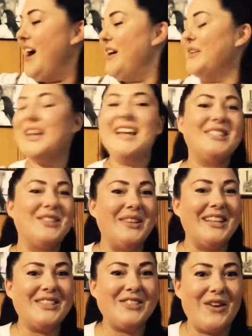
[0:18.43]
Okay, so
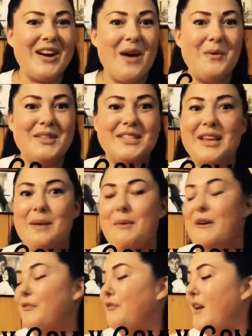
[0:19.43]
let's start out with some
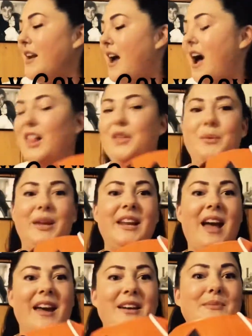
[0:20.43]
fun Halloween
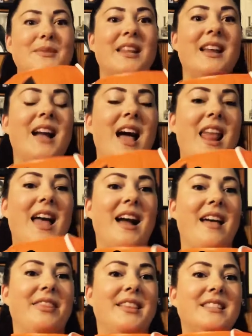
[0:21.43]
items that I got. I
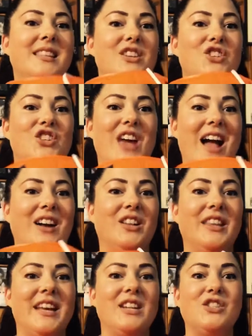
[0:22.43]
got this
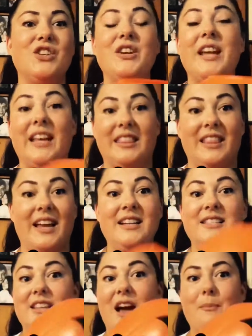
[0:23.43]
jack-o'-lantern. It
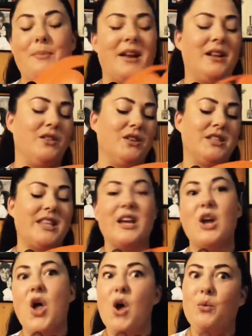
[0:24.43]
lights up and it looks like
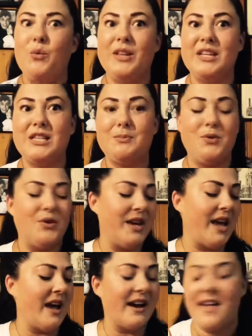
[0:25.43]
really
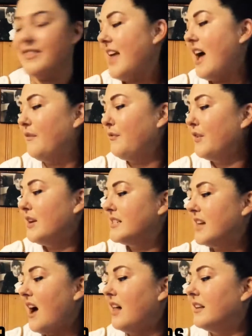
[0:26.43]
spooky. I got that for a
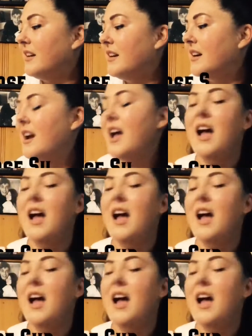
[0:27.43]
dollar.